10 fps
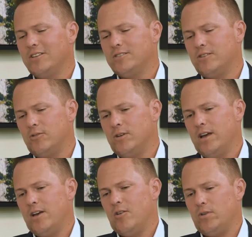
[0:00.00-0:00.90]
So
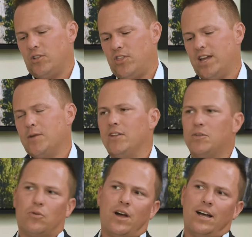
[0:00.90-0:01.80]
when you think about
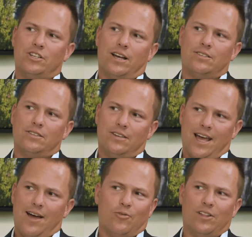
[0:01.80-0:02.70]
the projects,
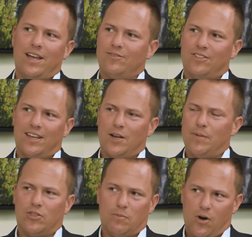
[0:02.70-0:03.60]
you really have to think
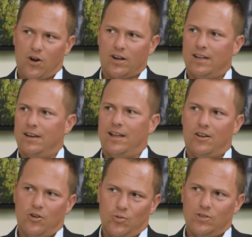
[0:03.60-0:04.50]
about the market
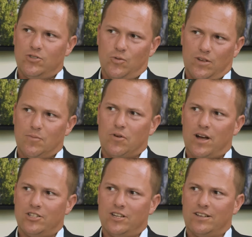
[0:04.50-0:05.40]
and who is doing the
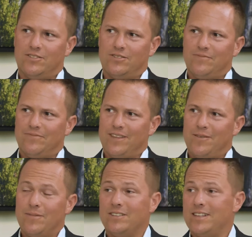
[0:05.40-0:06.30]
projects,
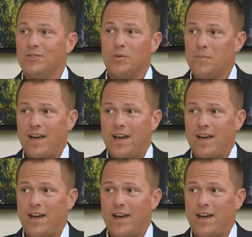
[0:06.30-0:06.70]
because that's what